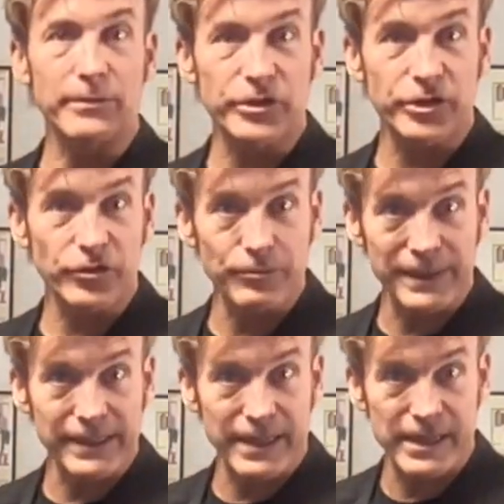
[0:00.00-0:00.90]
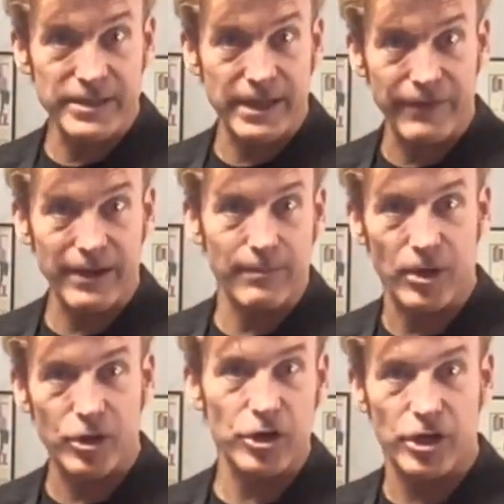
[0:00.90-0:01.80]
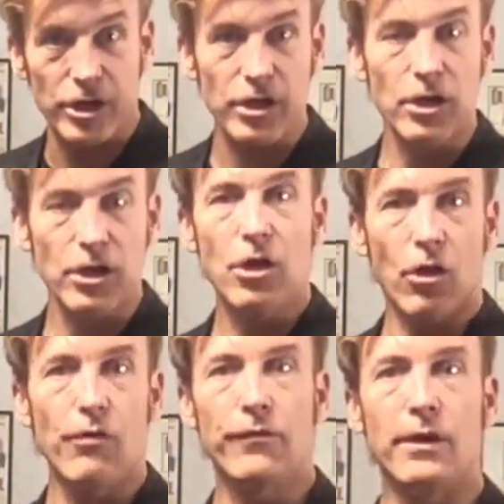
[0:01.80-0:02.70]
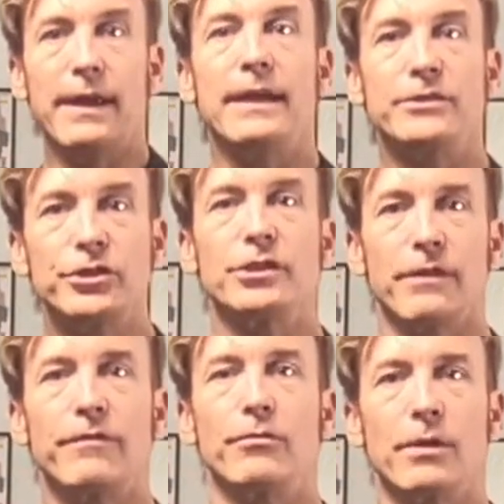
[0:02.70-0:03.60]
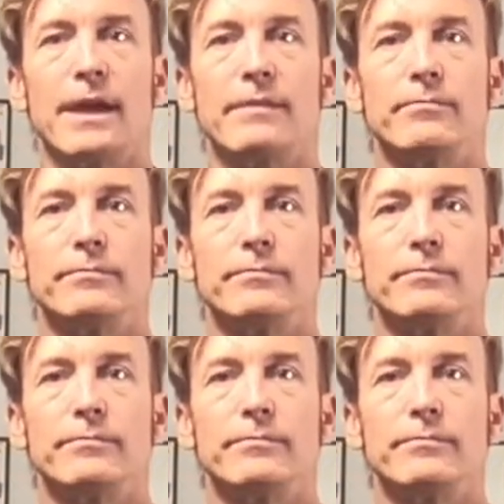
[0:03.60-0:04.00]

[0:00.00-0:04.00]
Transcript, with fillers: assuming that he's giving them a good overhand shuffle, right?